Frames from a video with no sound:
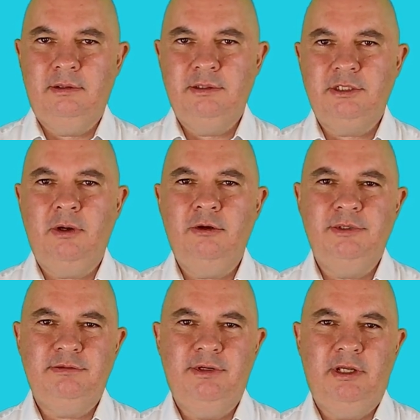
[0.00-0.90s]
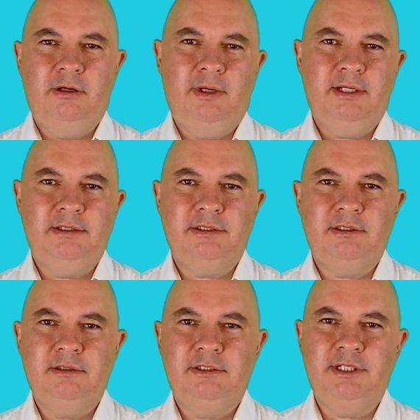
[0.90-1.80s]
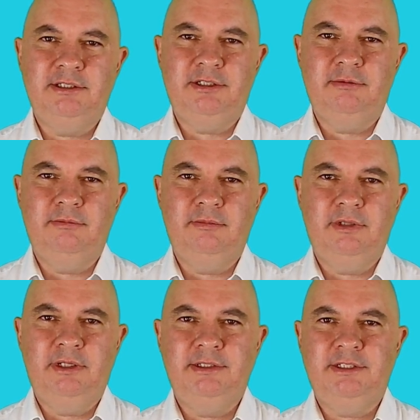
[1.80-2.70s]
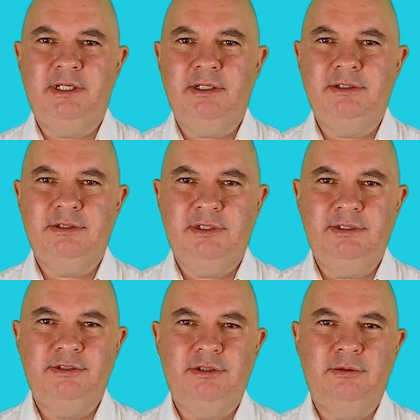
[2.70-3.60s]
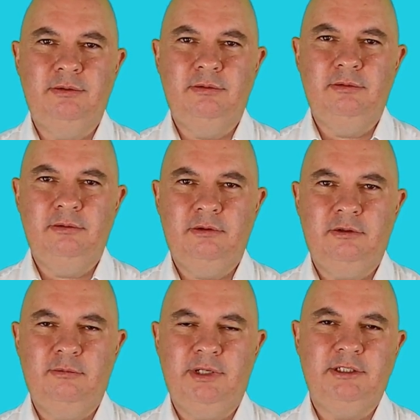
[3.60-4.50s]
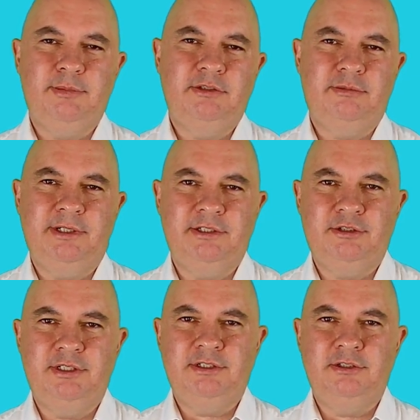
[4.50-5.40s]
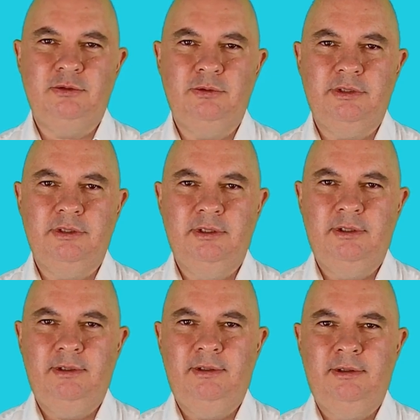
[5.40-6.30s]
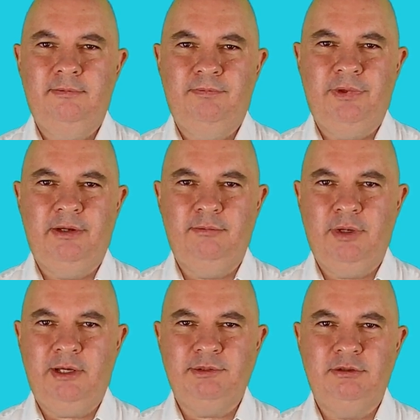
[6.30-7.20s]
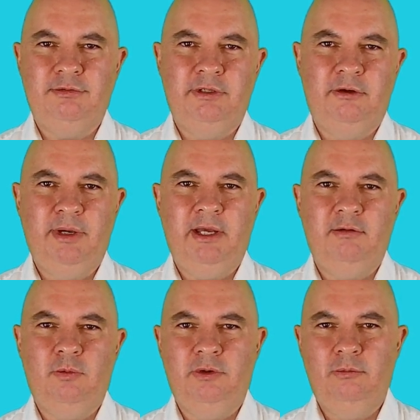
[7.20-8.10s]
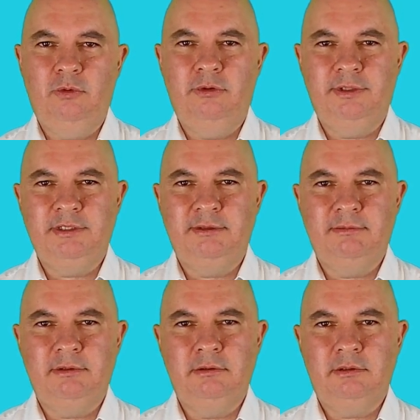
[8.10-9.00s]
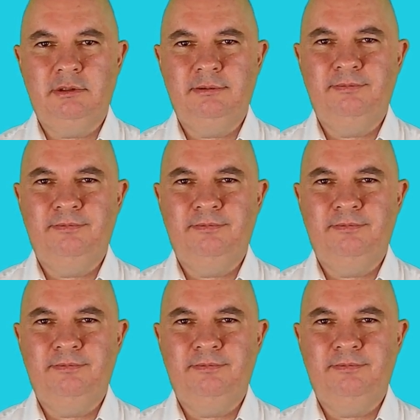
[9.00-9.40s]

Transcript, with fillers: So I hope this video has shed some insight into complex post-traumatic stress disorder, and perhaps you feel you may have one or more of these symptoms.